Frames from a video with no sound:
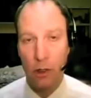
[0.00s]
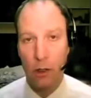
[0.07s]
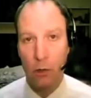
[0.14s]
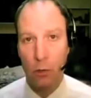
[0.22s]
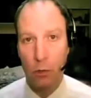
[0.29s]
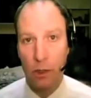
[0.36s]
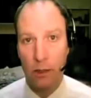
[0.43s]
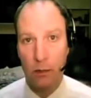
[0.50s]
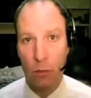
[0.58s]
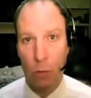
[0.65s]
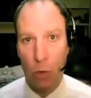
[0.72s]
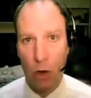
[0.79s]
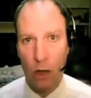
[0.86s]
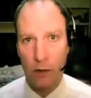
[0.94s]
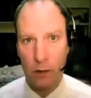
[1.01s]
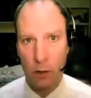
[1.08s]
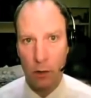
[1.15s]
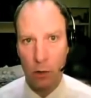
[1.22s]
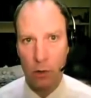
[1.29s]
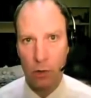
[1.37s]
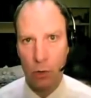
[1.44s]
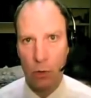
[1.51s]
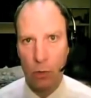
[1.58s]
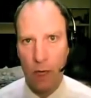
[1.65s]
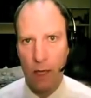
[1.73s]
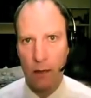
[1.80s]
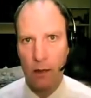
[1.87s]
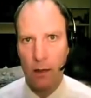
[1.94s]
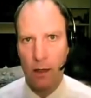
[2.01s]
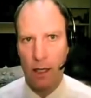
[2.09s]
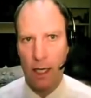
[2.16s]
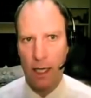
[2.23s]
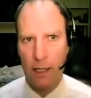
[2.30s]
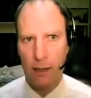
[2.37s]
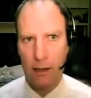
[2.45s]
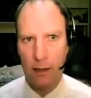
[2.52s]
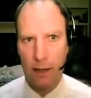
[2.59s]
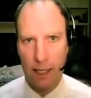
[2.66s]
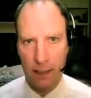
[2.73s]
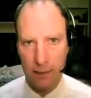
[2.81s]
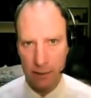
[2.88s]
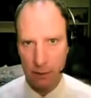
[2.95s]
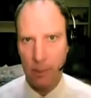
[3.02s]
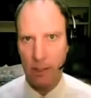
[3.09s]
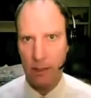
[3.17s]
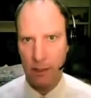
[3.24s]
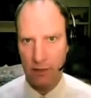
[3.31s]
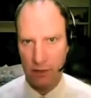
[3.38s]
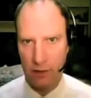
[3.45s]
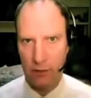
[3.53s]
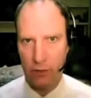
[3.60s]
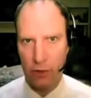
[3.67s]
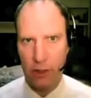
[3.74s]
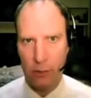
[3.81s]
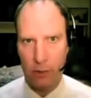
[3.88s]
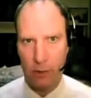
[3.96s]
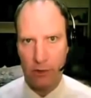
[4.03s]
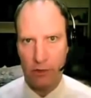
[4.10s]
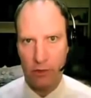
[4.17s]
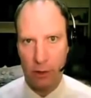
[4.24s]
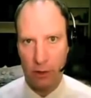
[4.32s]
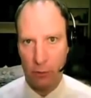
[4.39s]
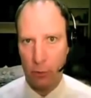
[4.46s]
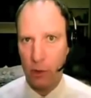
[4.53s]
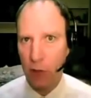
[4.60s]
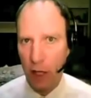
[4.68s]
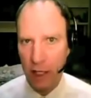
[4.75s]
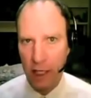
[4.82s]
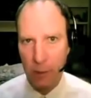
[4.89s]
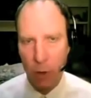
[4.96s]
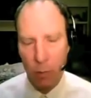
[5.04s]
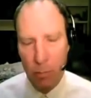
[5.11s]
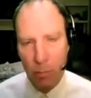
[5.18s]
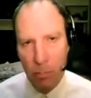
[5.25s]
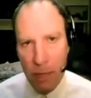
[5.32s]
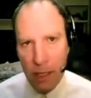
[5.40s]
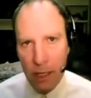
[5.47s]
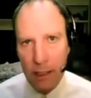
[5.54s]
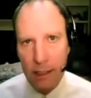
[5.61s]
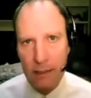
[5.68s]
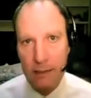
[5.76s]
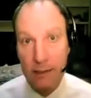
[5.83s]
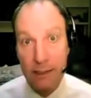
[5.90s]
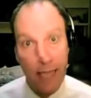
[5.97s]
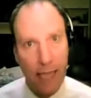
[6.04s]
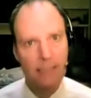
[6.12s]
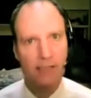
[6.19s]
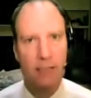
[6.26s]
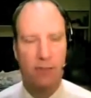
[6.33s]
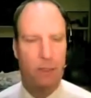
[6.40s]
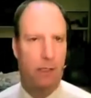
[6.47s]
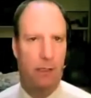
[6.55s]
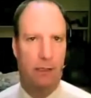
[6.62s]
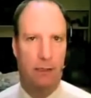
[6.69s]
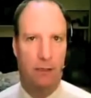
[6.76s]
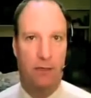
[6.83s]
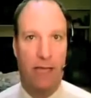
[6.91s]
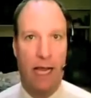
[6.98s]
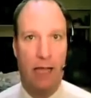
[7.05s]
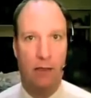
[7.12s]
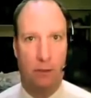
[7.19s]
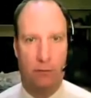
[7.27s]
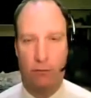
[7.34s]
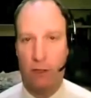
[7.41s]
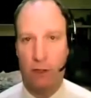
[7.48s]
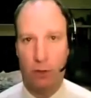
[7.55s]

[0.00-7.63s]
with water going to a well. And that's a bit disconcerting when we're talking about billions, tens of billions of gallons of fresh